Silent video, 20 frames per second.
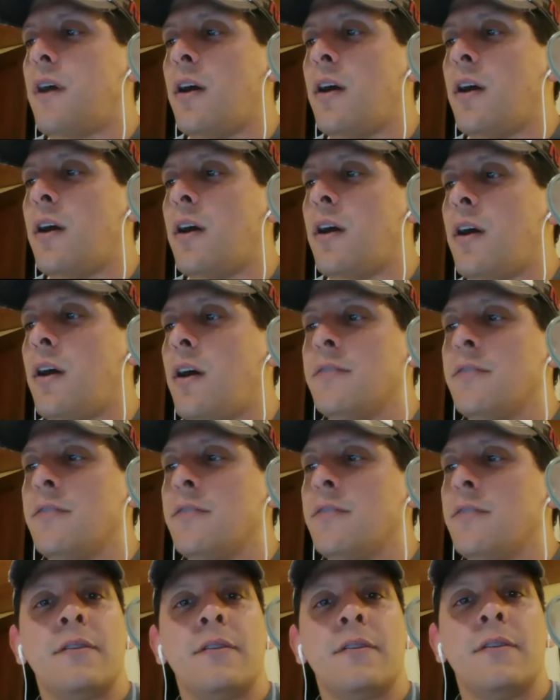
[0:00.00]
of
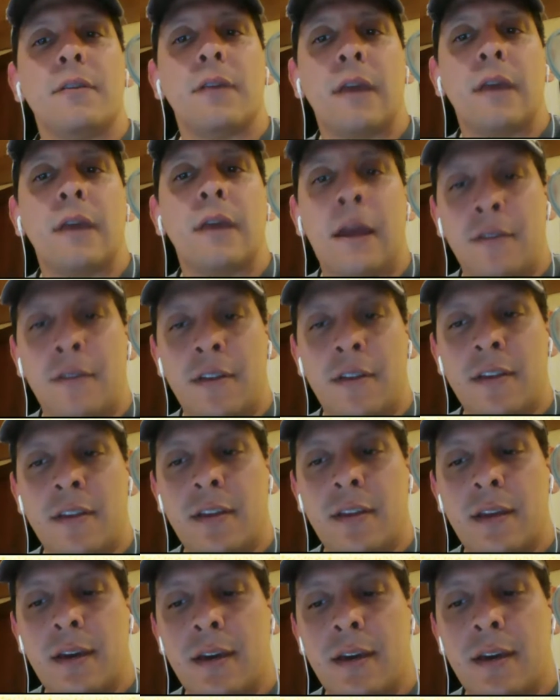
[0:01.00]
everything
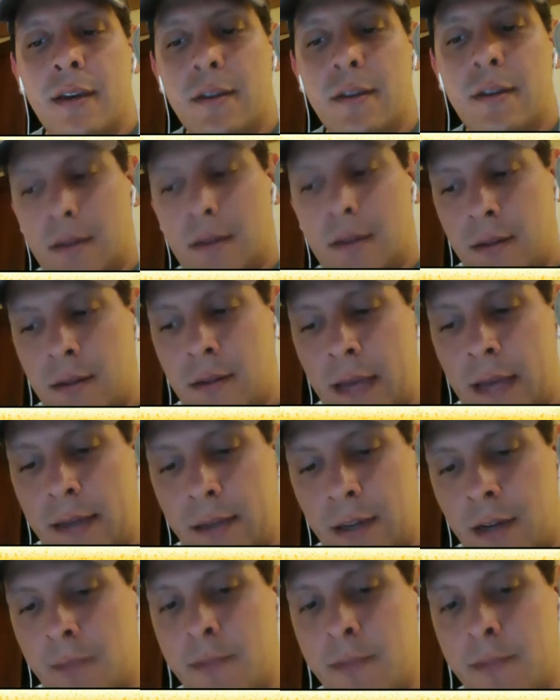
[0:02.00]
that
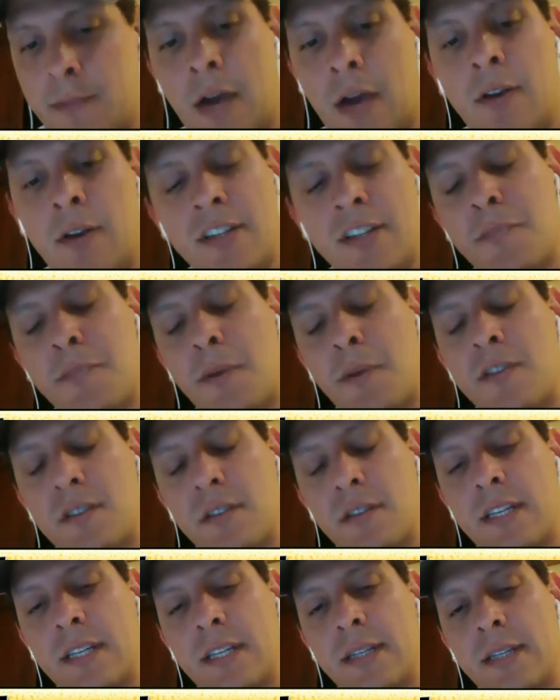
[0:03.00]
comes out,
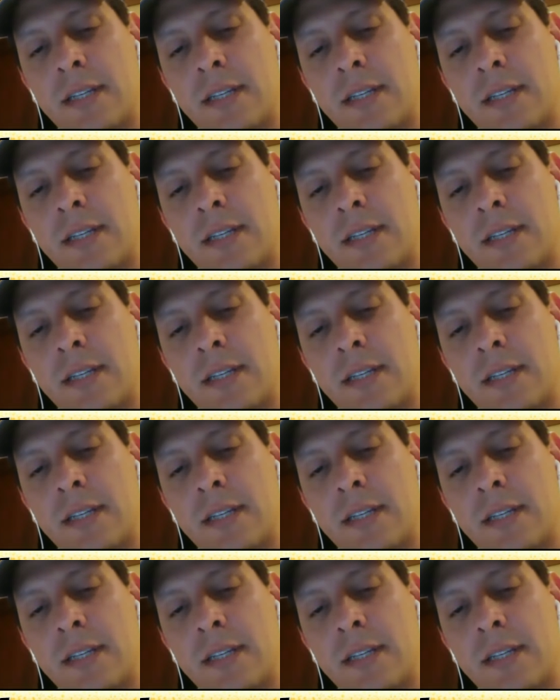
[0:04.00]
especially